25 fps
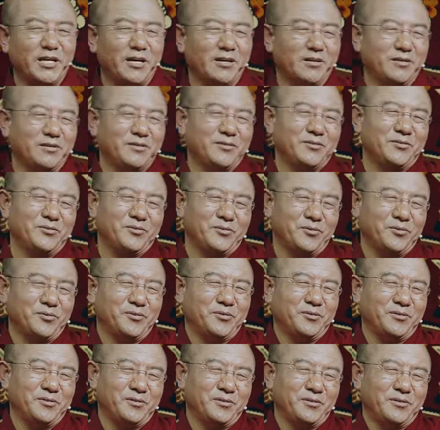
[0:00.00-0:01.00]
last
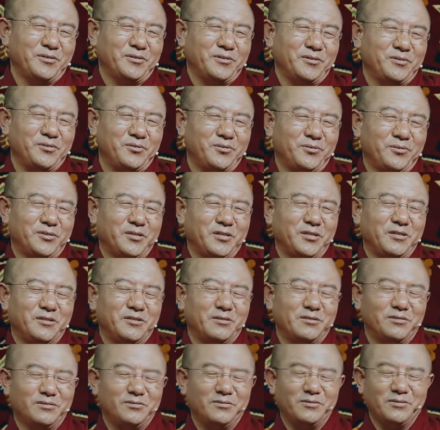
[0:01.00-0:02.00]
year or
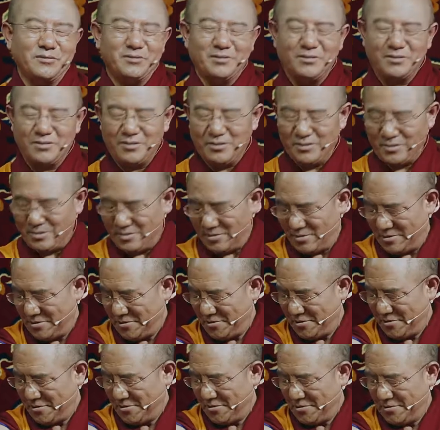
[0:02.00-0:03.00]
before. We should
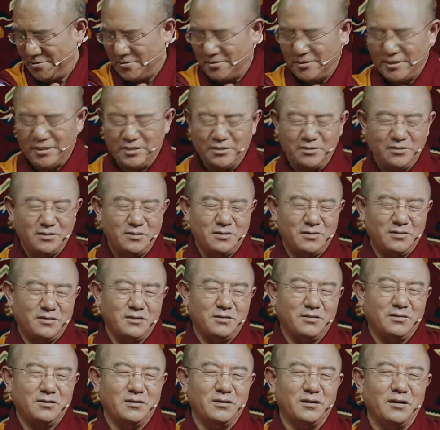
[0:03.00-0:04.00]
then make a
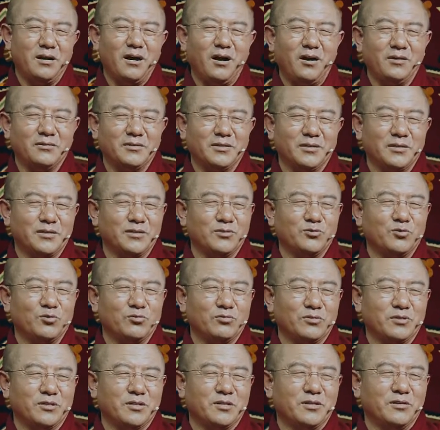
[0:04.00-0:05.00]
great
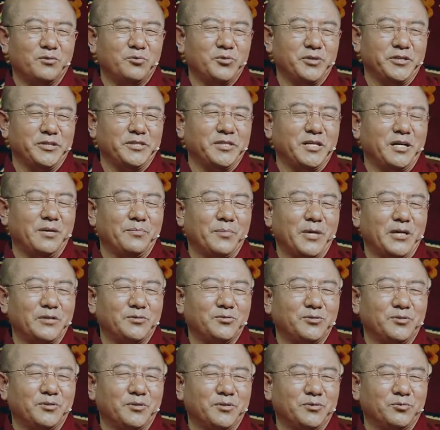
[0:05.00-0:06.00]
dedication
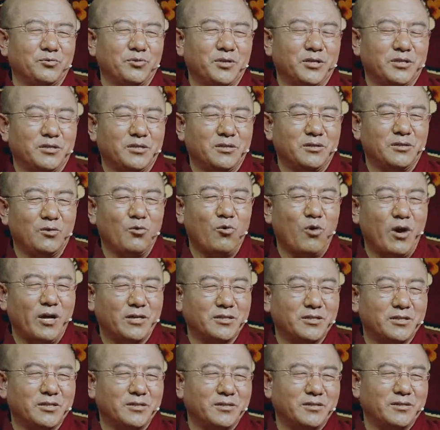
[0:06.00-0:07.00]
of merit. I think
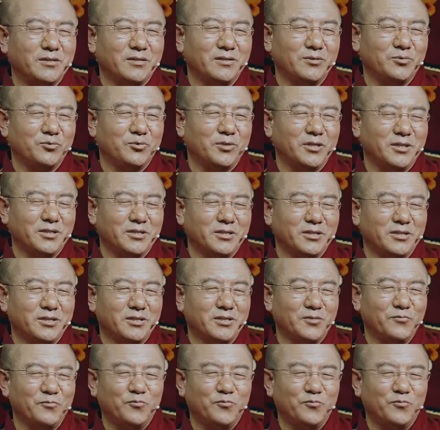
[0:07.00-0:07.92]
this would be a great